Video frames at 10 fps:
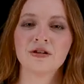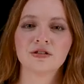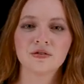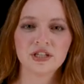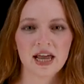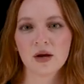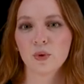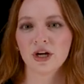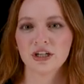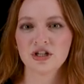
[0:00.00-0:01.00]
So today
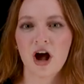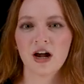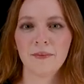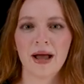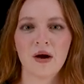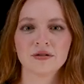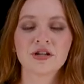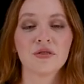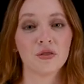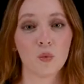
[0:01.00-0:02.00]
we're going to talk
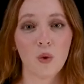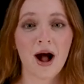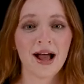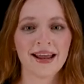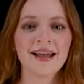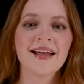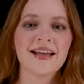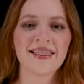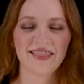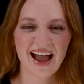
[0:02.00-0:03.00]
about the why,
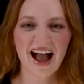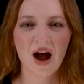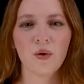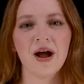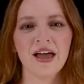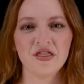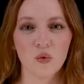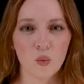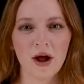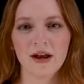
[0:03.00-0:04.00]
the how, and
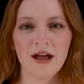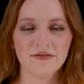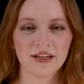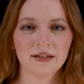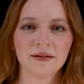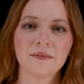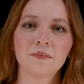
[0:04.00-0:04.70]
the what of it.